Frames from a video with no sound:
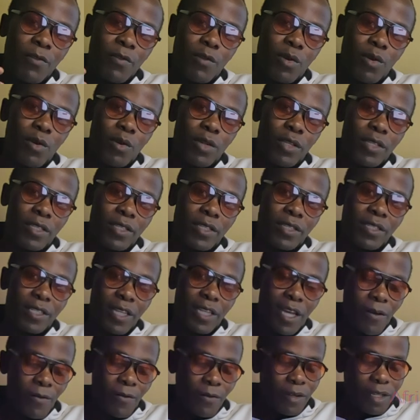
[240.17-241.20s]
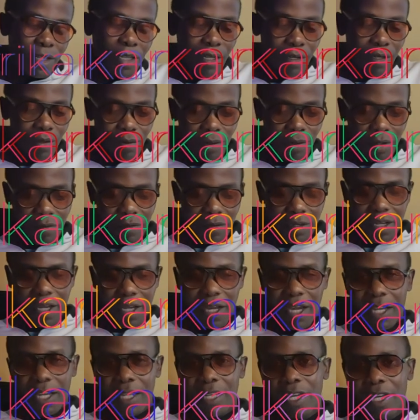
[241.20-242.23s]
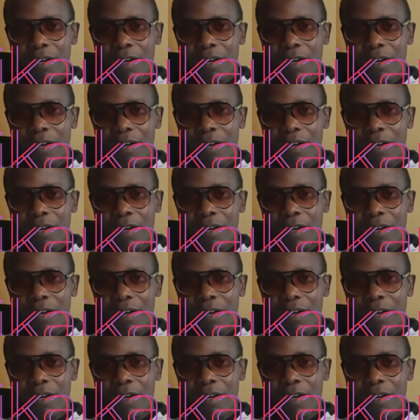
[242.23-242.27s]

four is African Traveler. I